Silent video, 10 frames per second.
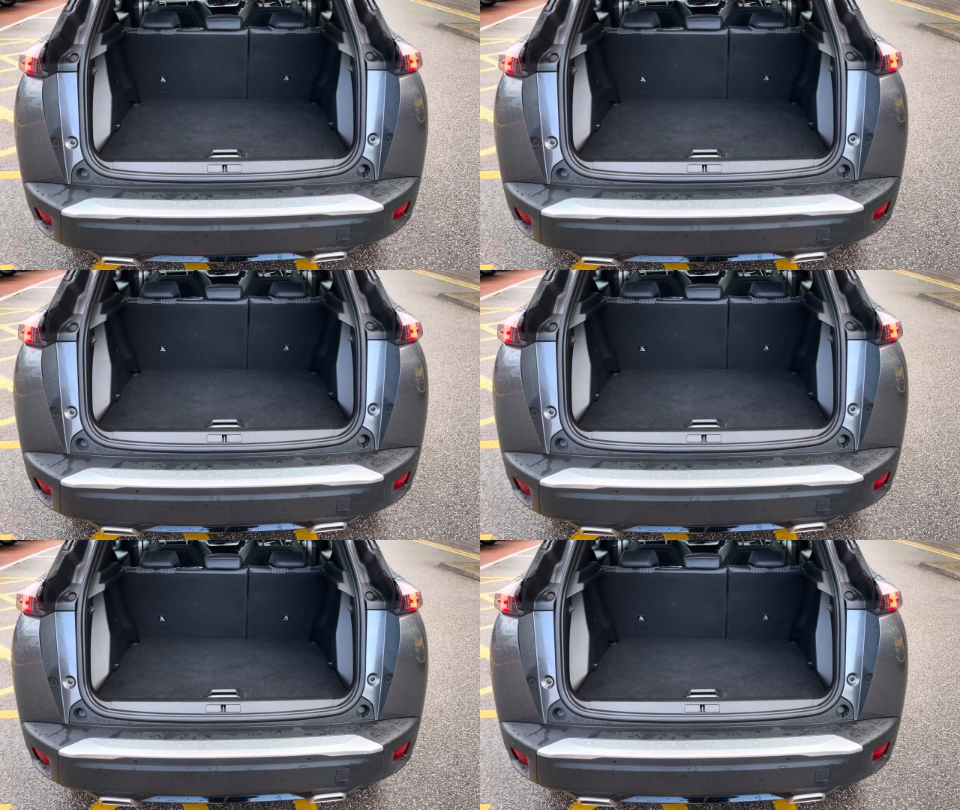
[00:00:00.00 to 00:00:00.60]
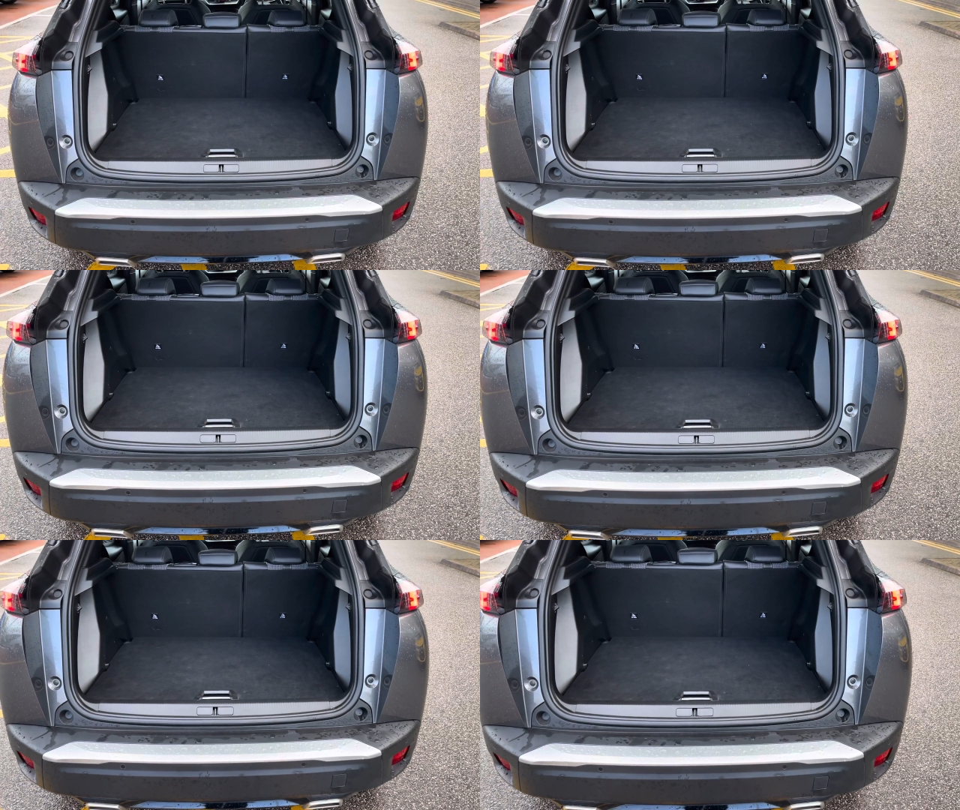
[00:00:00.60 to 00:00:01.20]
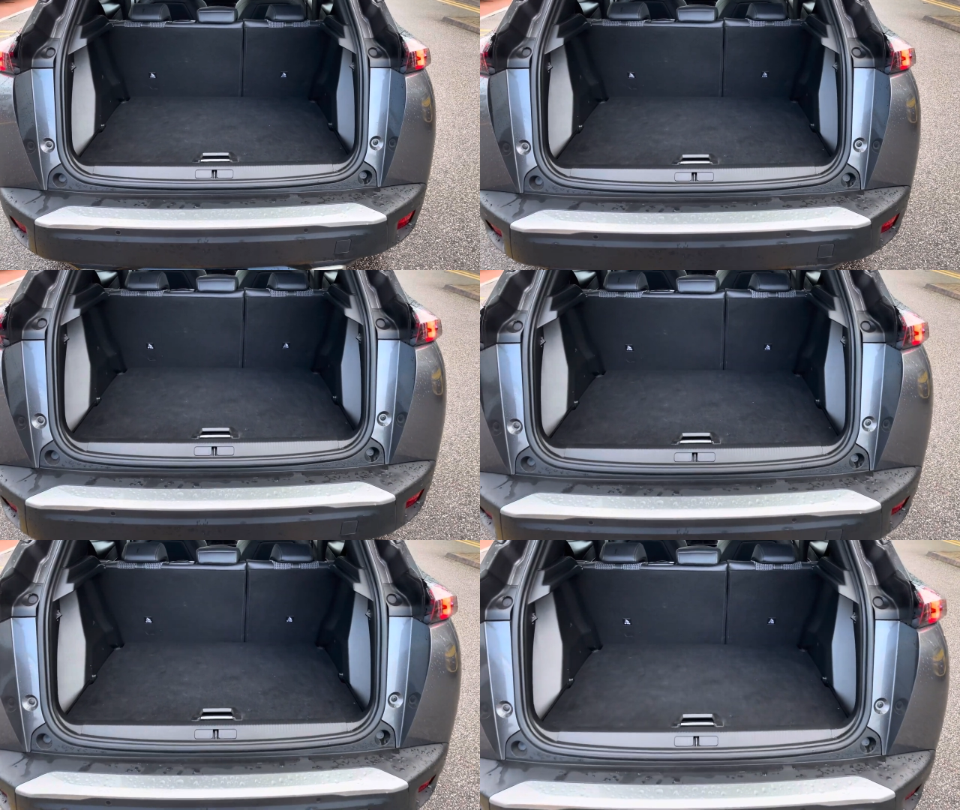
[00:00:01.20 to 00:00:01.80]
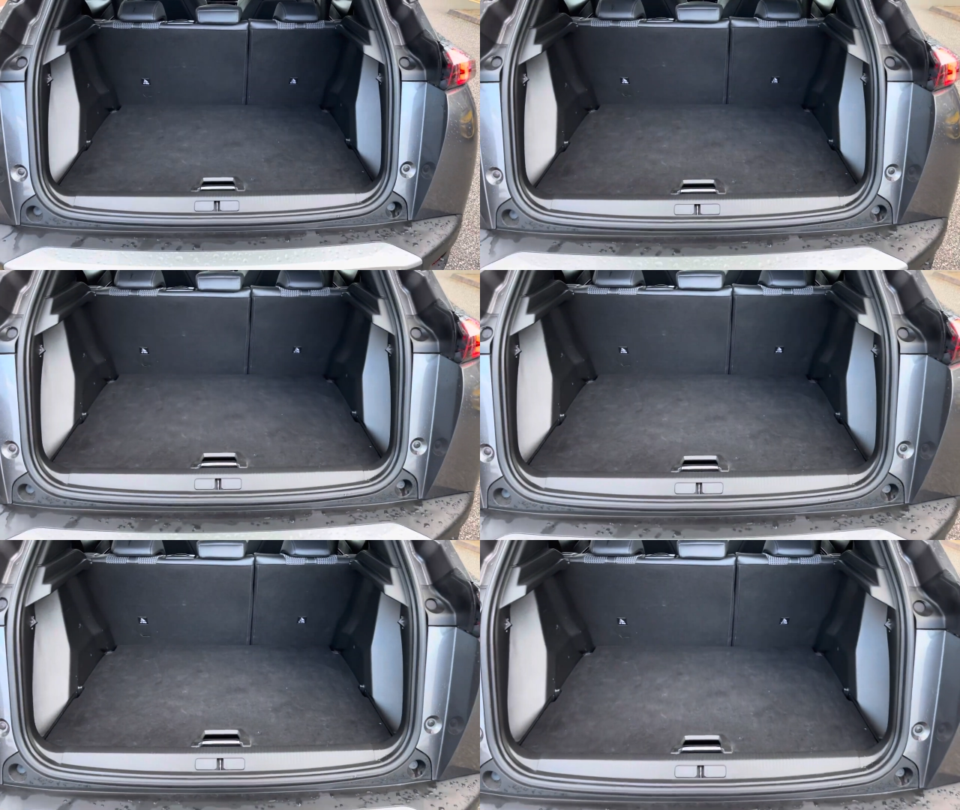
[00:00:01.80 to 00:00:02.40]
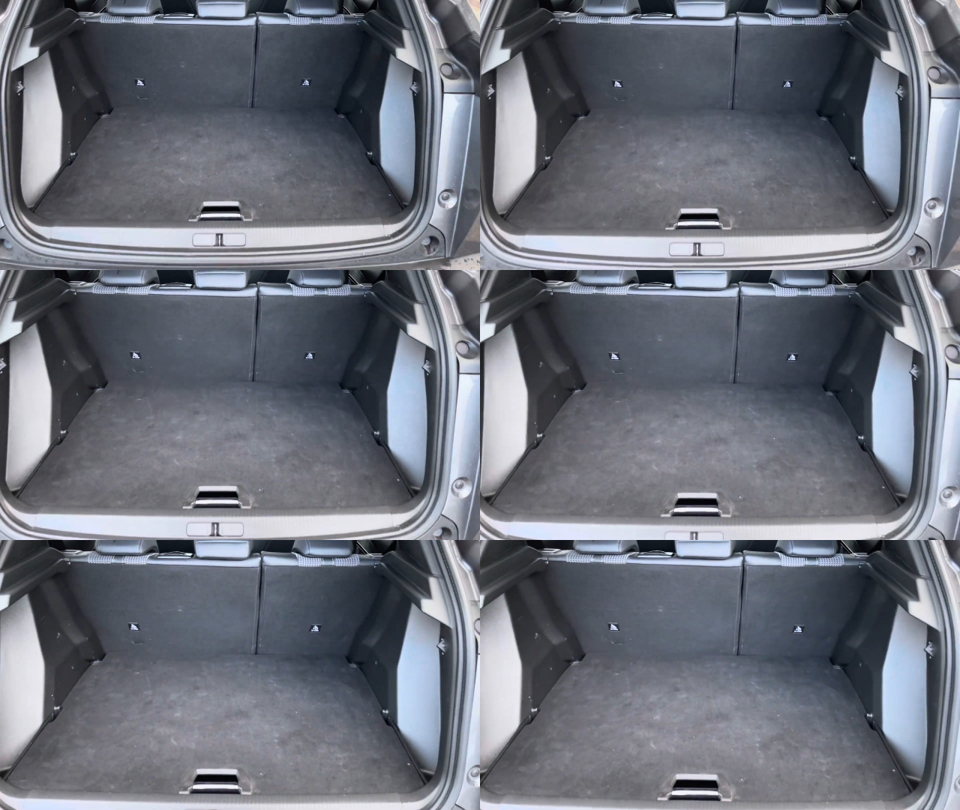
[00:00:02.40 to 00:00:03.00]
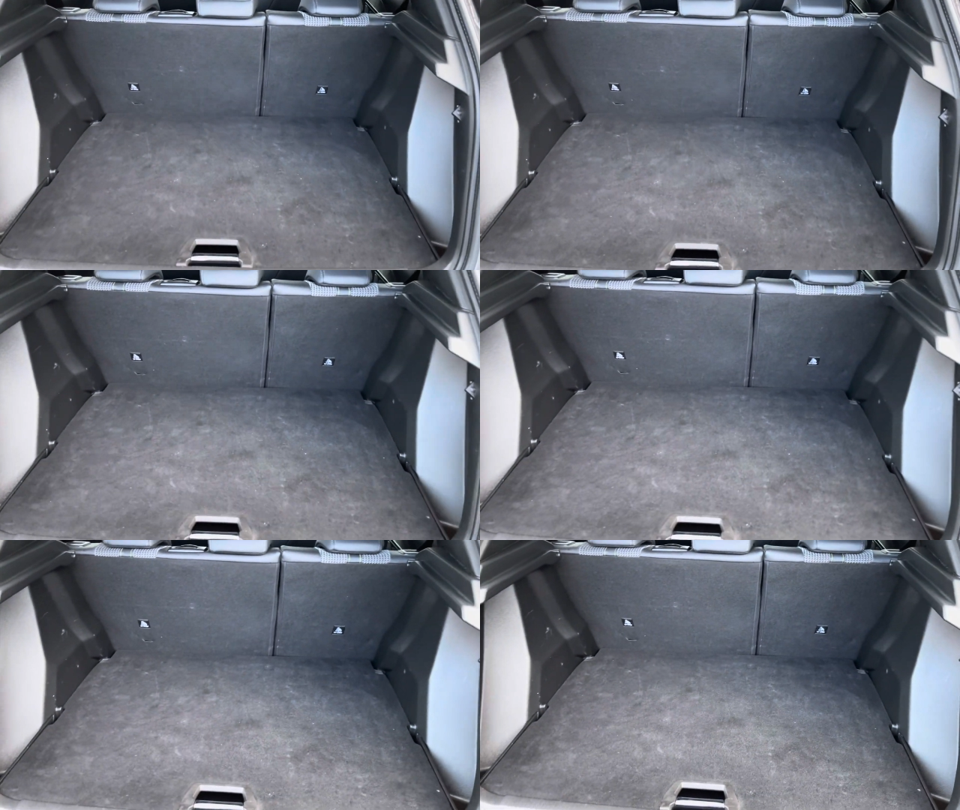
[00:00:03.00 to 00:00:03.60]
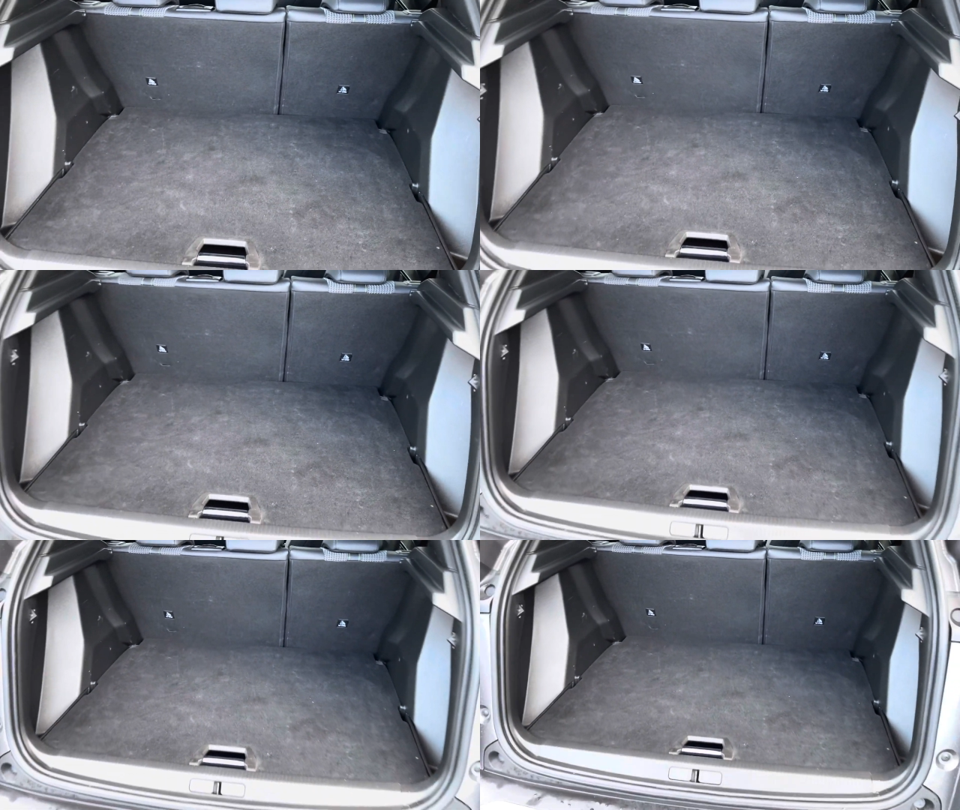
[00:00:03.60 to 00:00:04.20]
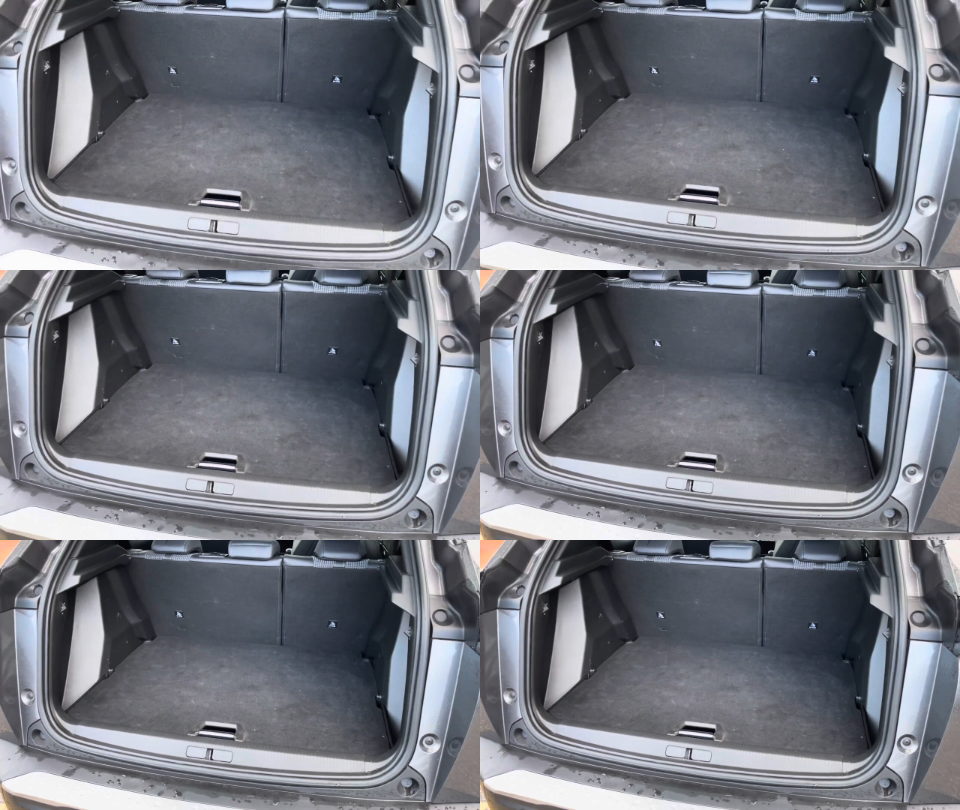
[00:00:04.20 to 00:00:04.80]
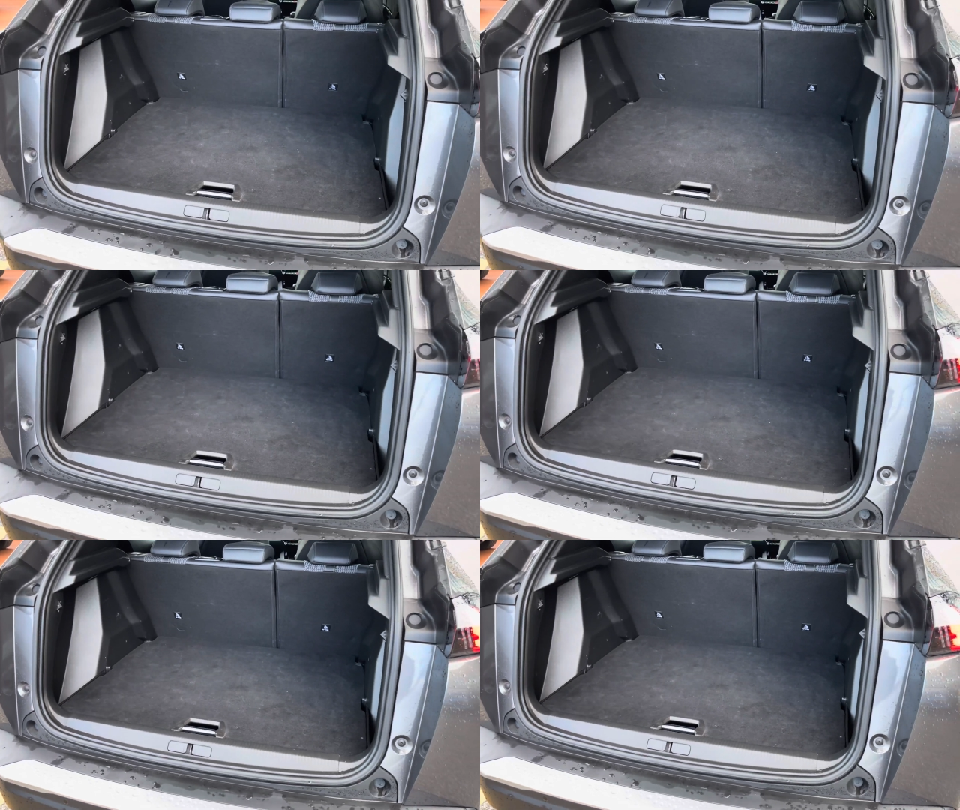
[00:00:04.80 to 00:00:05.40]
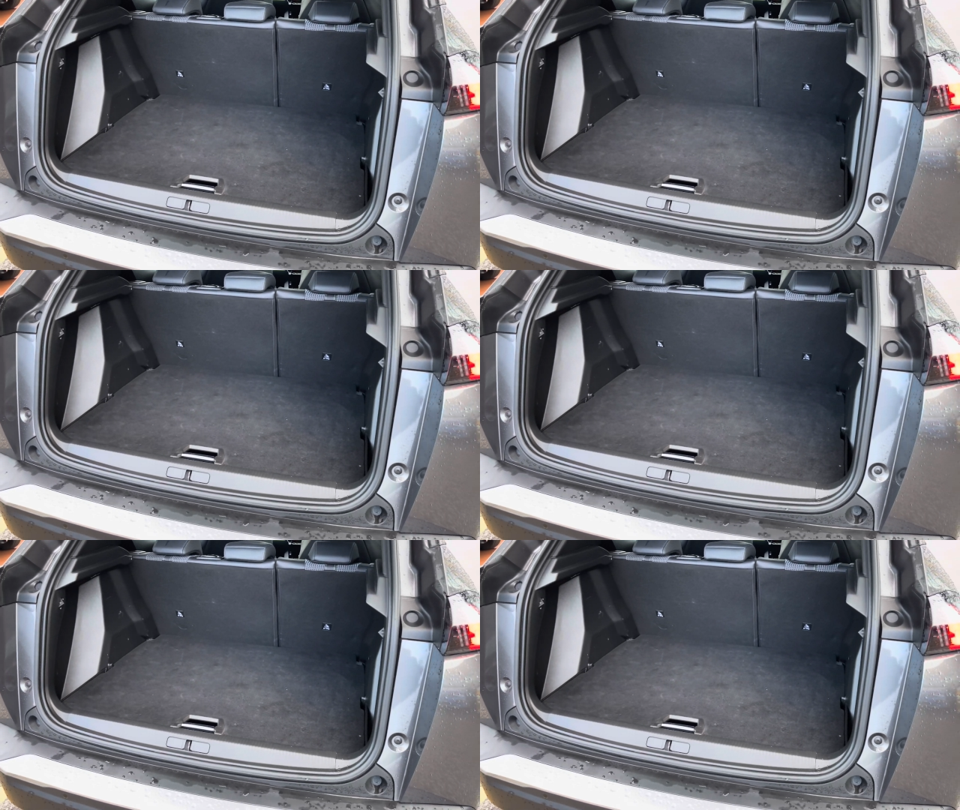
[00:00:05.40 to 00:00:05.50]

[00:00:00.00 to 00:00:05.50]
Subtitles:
Nobody's mouth can be seen.